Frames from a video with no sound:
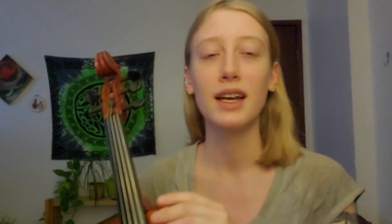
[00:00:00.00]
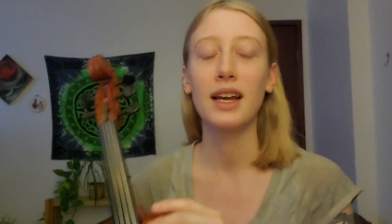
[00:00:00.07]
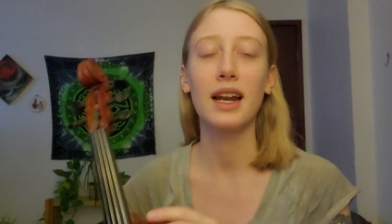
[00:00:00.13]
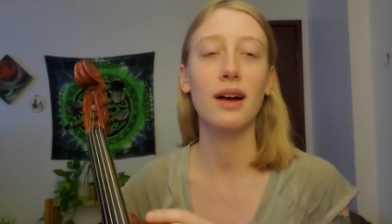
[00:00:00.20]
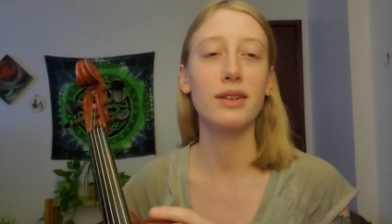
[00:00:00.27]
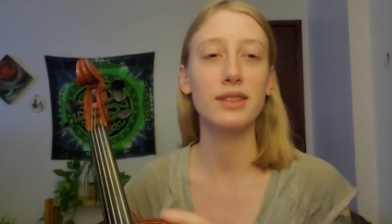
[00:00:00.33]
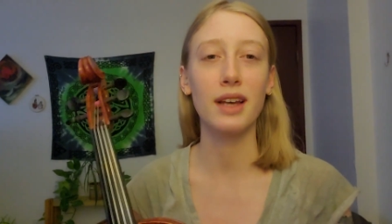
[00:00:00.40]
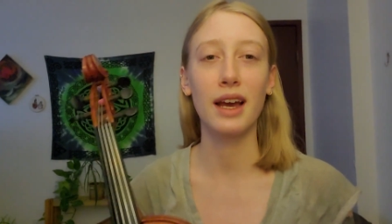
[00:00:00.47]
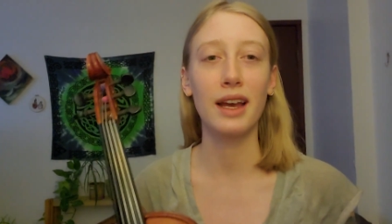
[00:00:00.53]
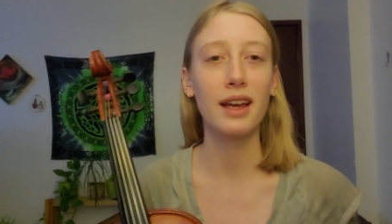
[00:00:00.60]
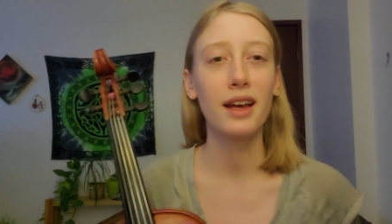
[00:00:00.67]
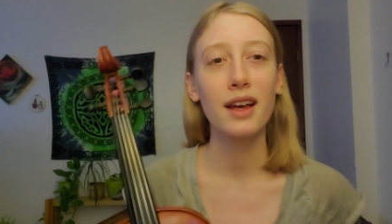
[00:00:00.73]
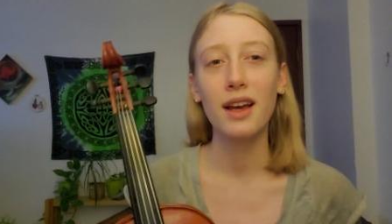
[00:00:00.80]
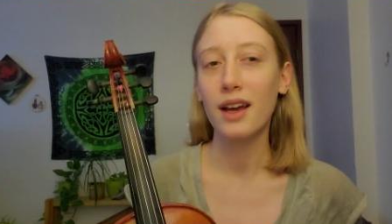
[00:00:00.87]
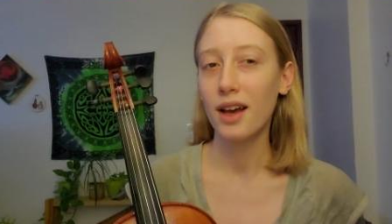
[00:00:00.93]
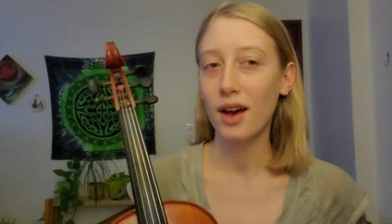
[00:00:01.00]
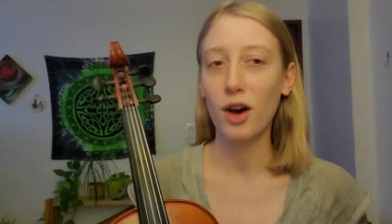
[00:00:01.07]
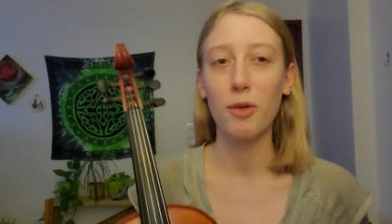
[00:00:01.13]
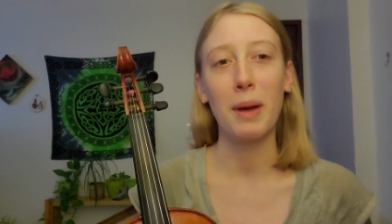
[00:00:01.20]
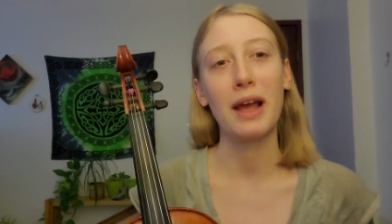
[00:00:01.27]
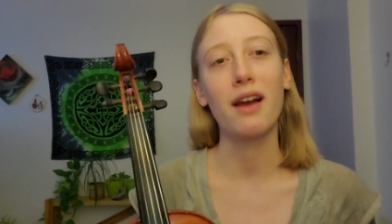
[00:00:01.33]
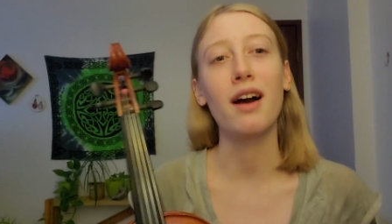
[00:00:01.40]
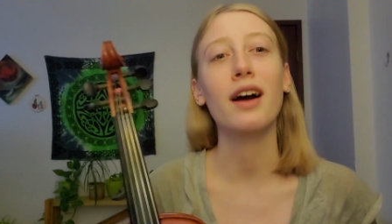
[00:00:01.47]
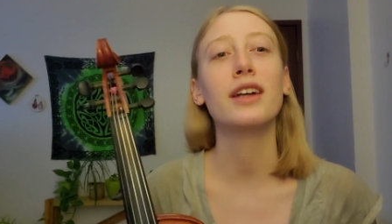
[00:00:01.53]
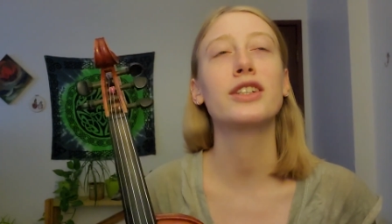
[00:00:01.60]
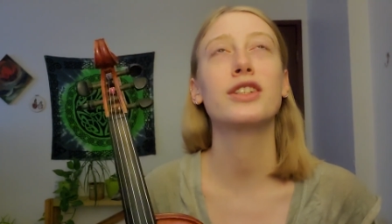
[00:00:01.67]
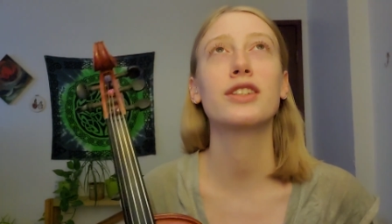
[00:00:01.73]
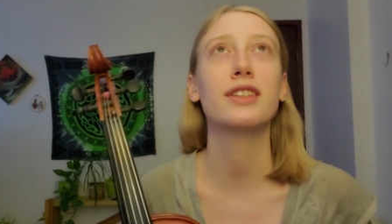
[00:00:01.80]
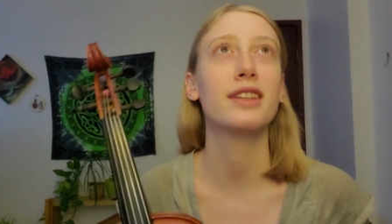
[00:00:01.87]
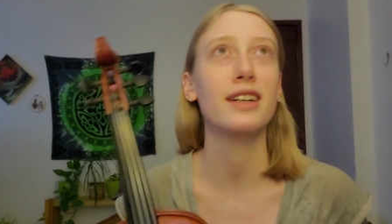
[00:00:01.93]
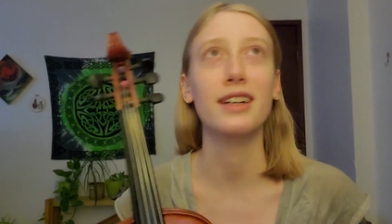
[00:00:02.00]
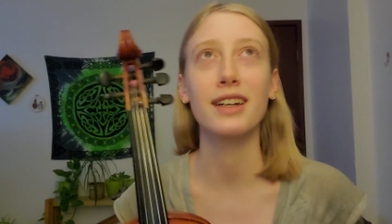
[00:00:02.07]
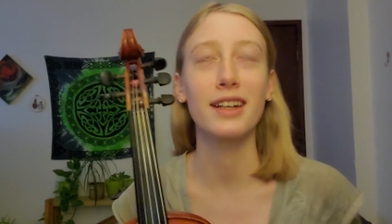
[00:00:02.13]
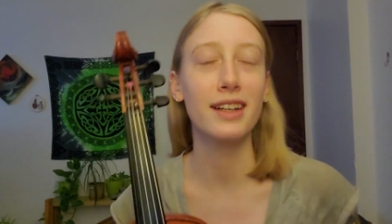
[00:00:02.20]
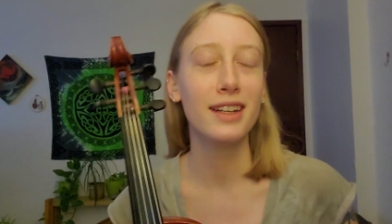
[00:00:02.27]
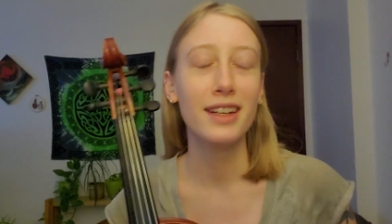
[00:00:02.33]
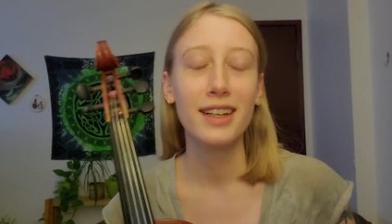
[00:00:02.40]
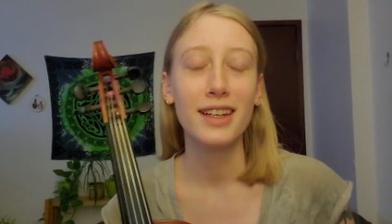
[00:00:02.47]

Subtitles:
and I was like, oh my gosh, the